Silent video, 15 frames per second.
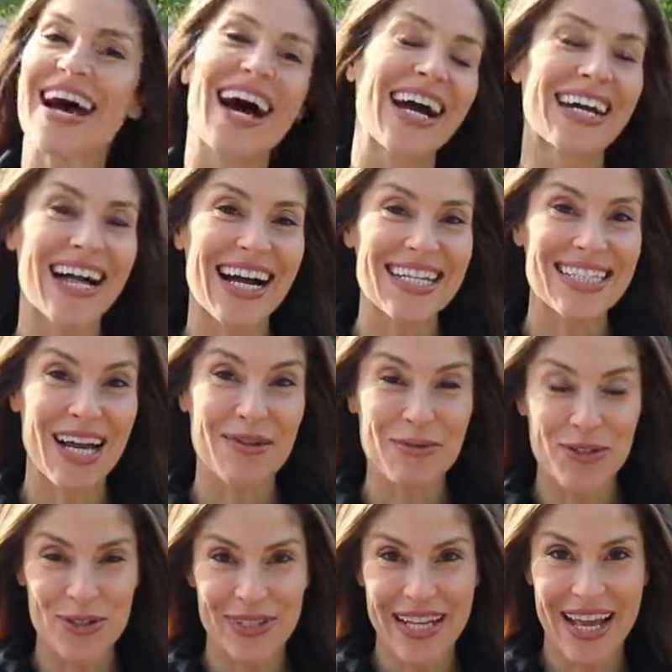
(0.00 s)
Hi guys, I'm
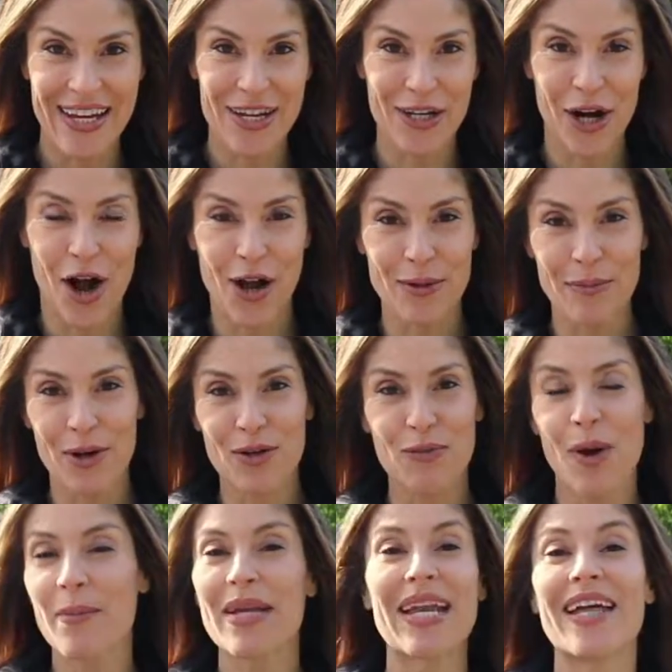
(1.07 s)
Juliana, your automotive
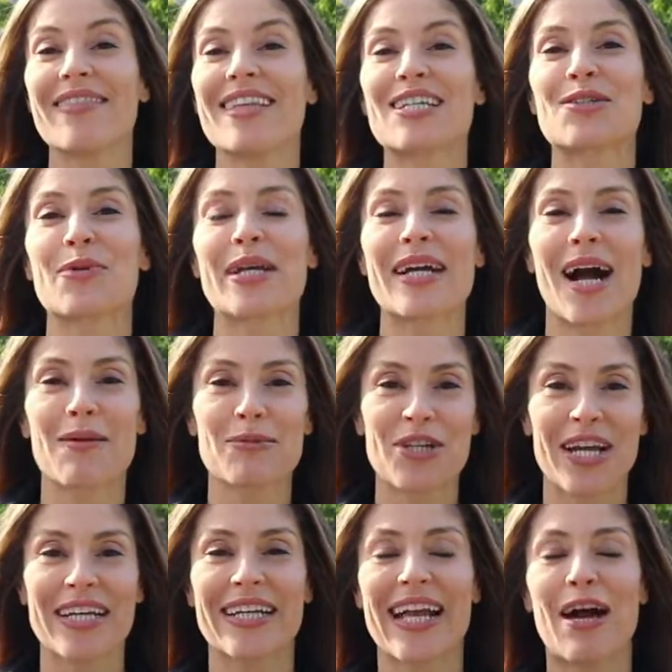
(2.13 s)
woman, and this week I'm
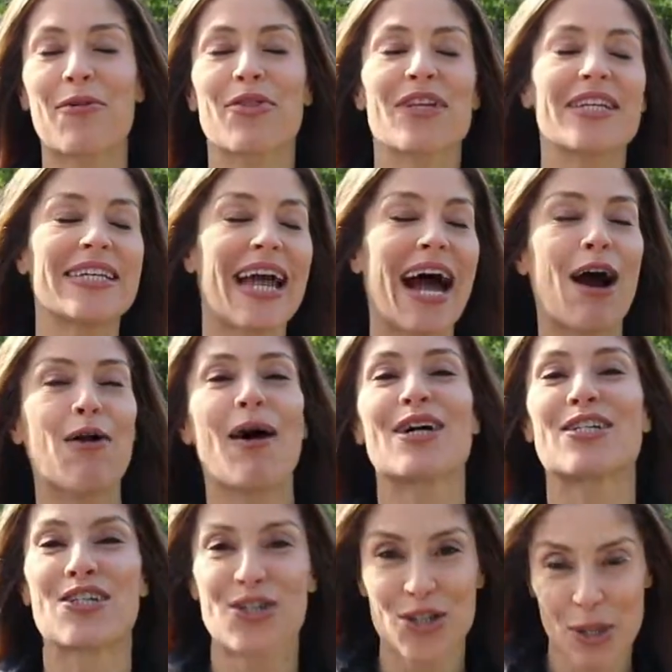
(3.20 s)
checking out the now
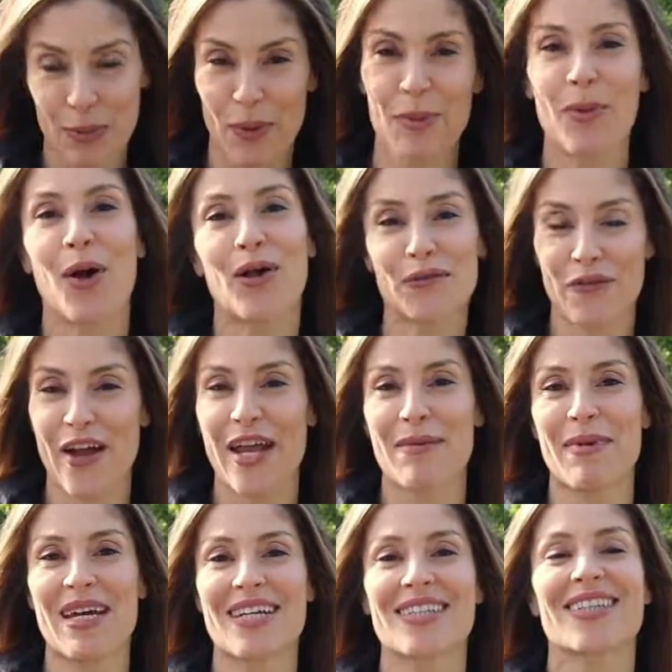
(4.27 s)
Super Bowl
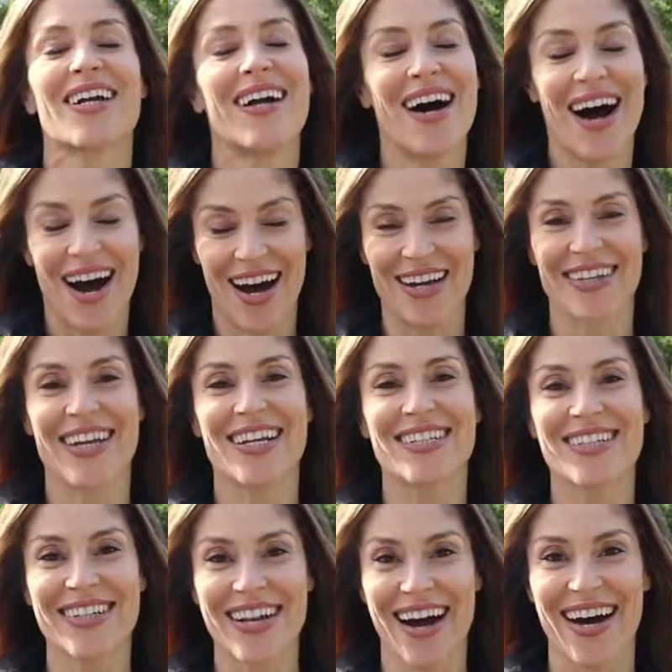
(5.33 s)
famous Hyundai
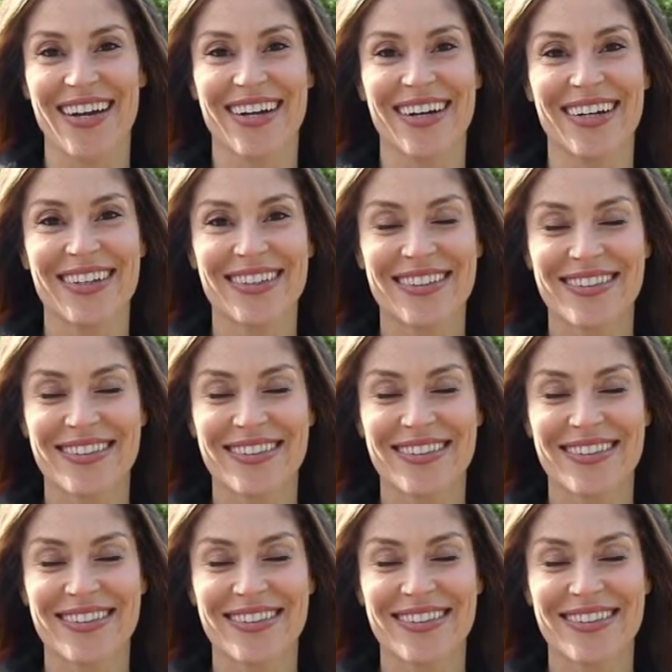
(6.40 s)
Sonata.